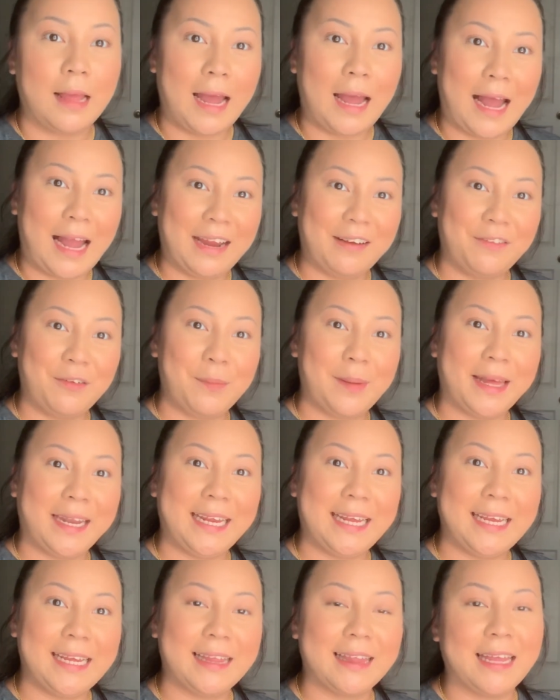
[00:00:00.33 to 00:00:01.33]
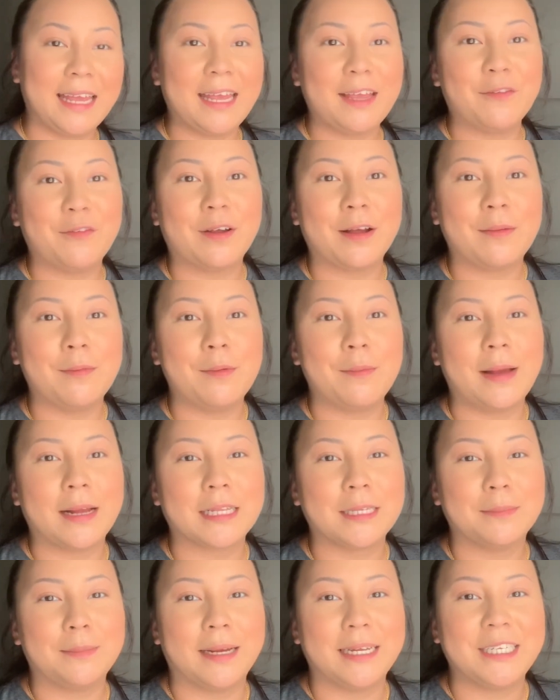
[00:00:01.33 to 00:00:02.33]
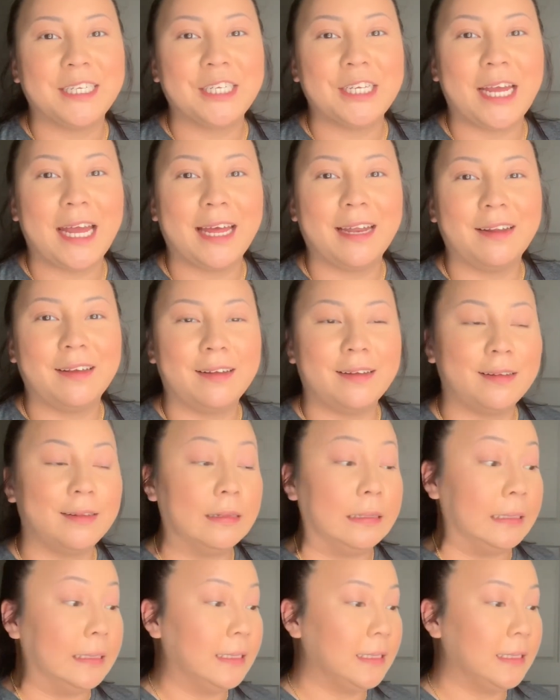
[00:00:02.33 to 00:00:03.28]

Hi everybody, thank you for coming back to my channel.